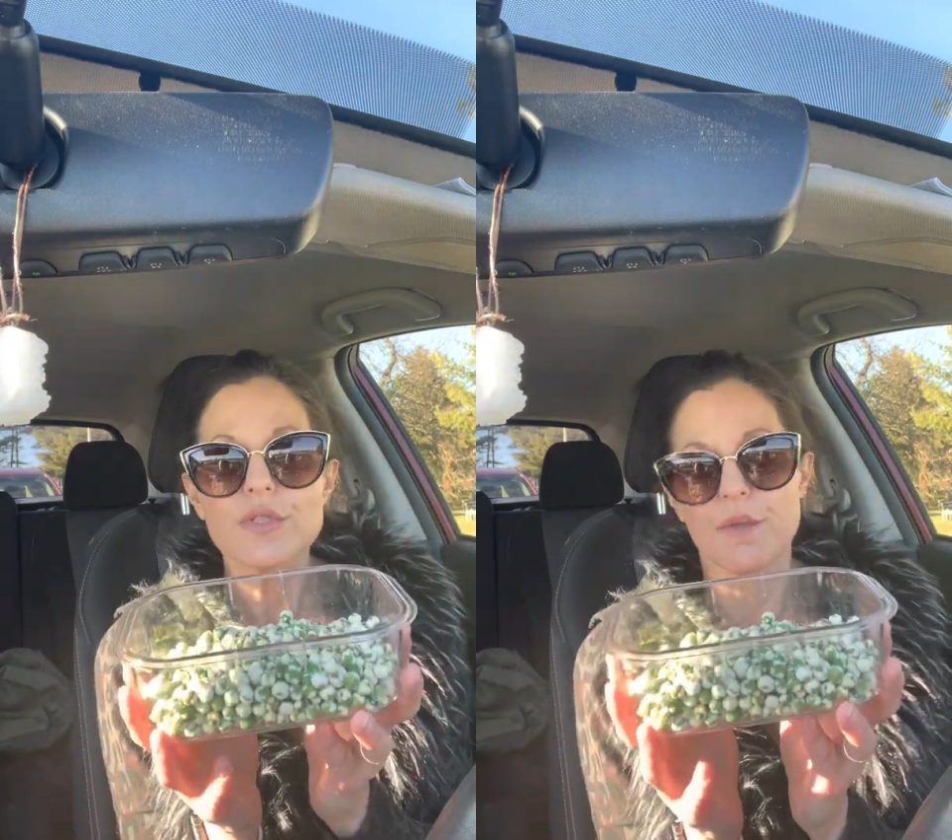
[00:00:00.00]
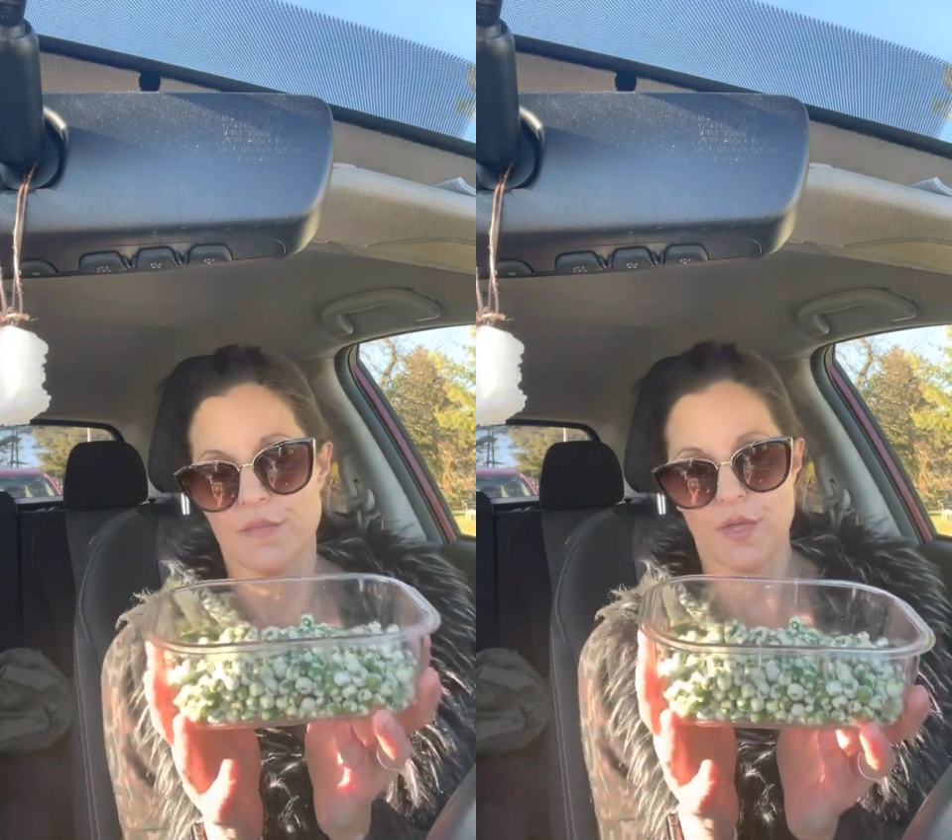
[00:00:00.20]

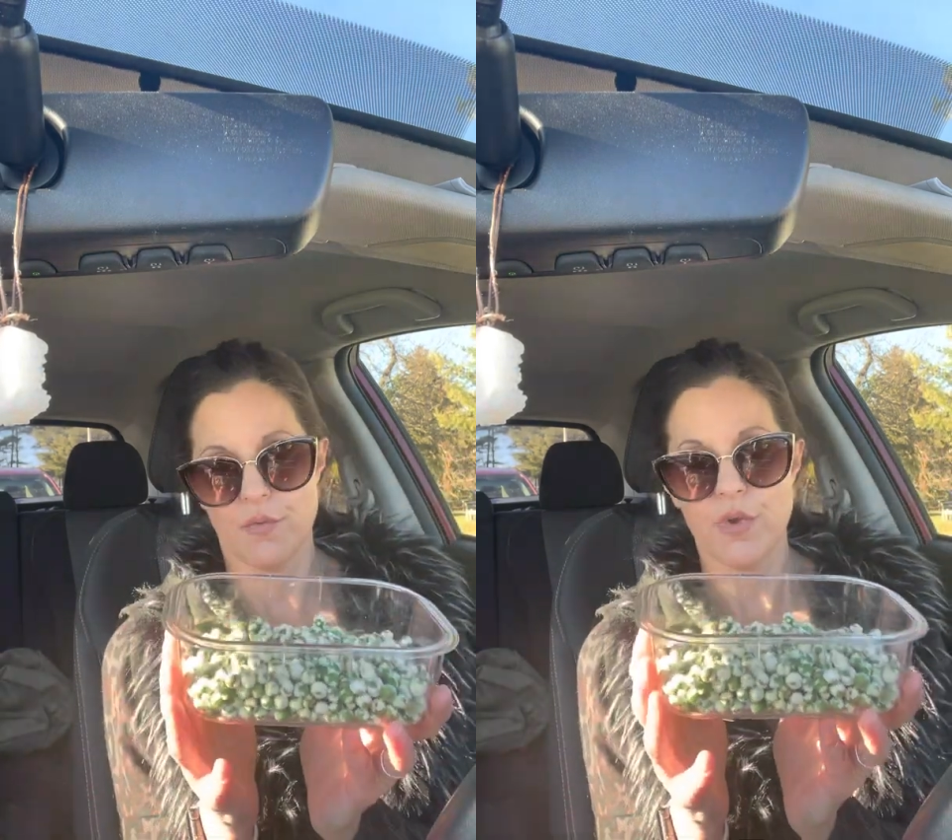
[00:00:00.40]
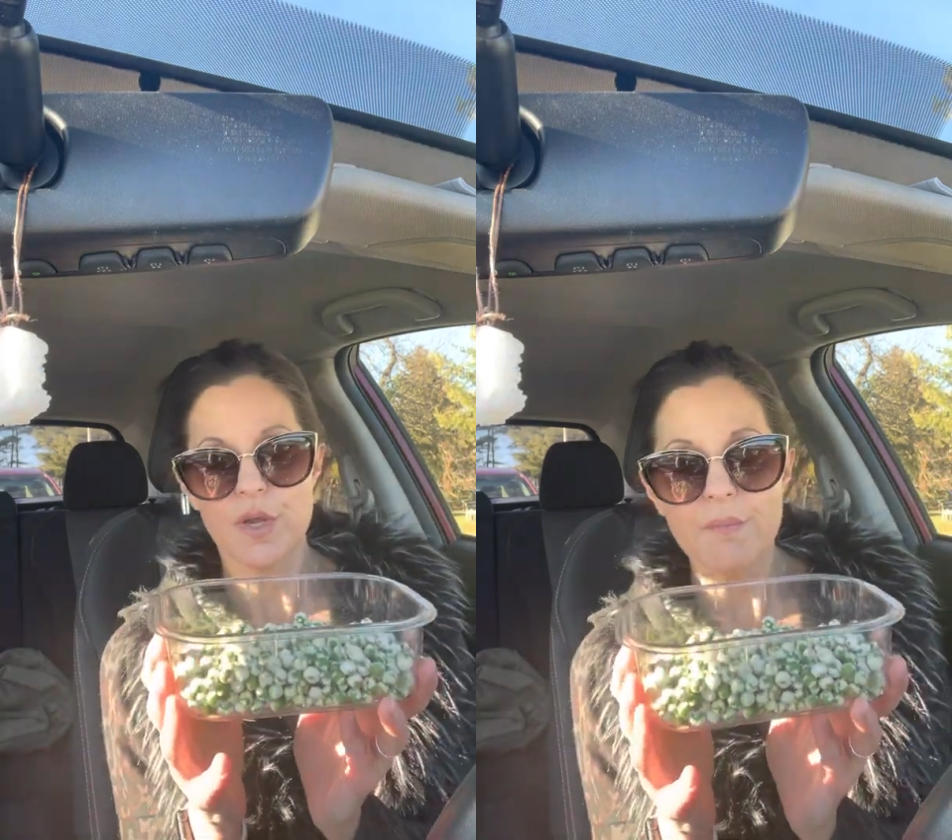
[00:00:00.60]

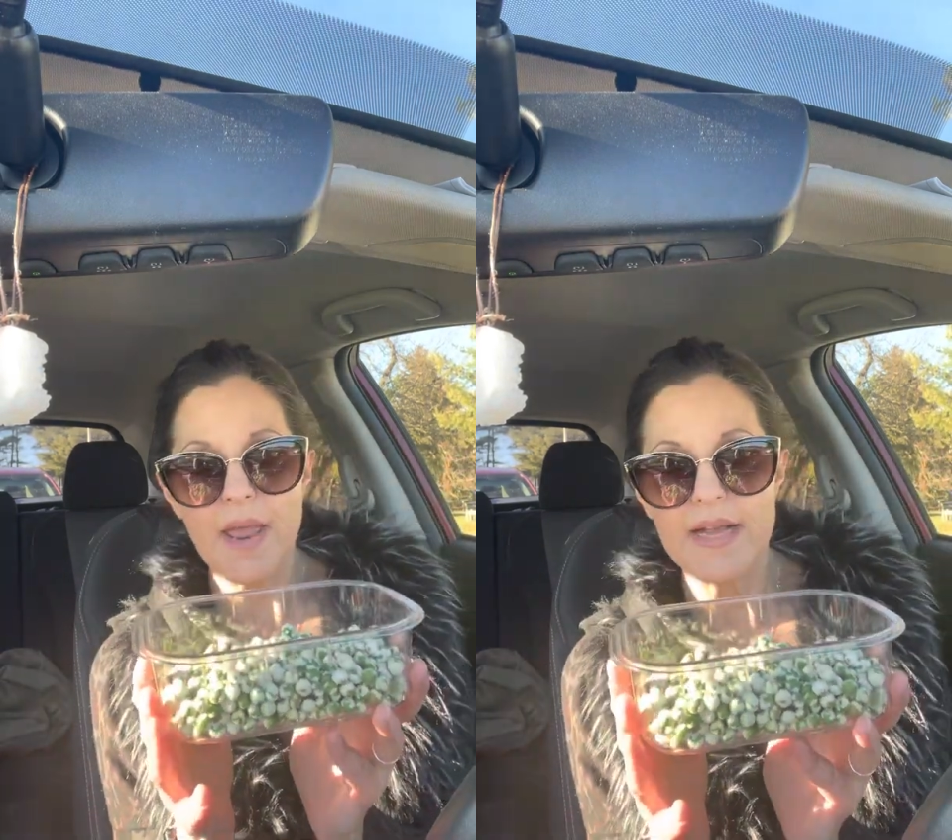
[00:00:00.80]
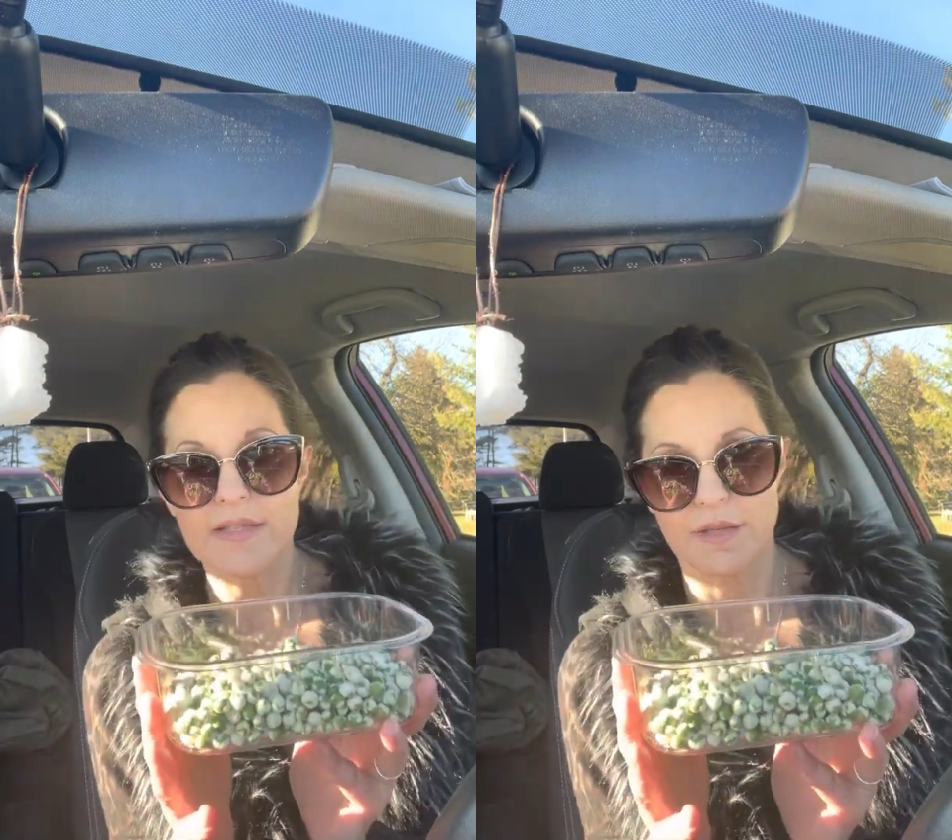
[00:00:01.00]
something. We could
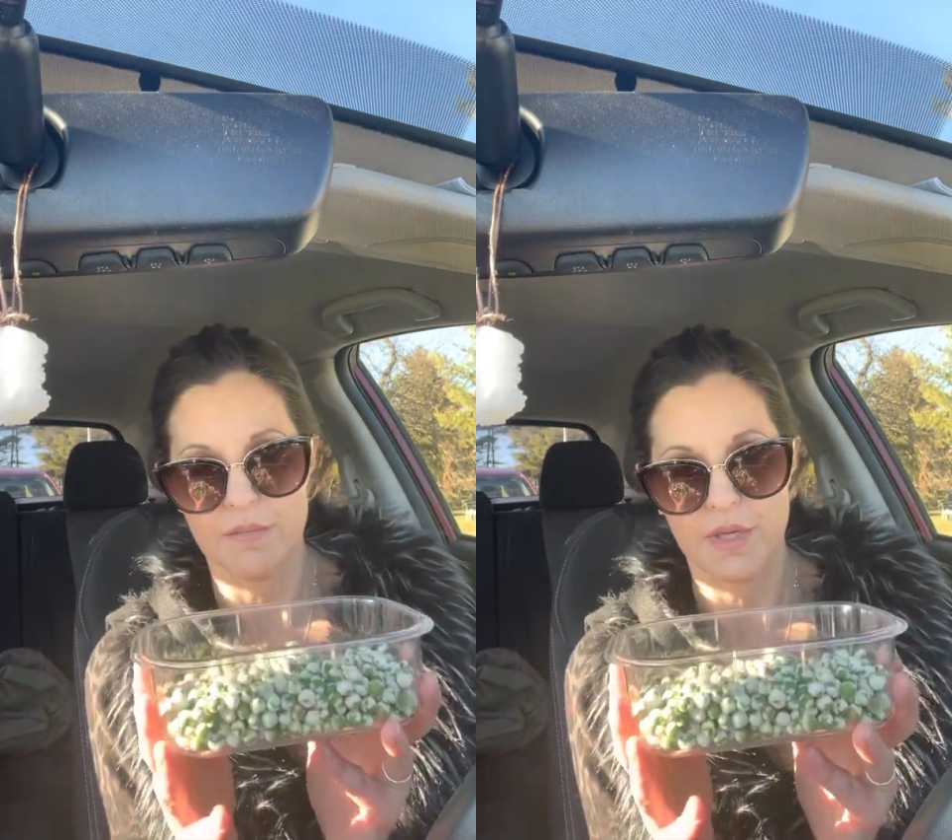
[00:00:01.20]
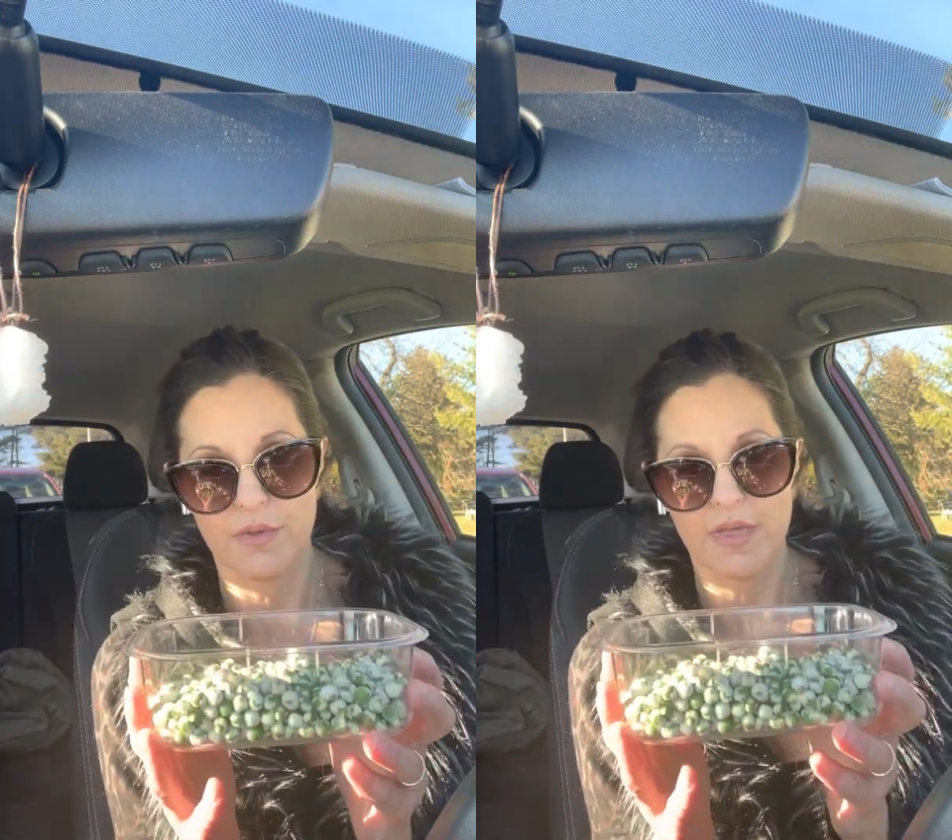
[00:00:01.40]
make something with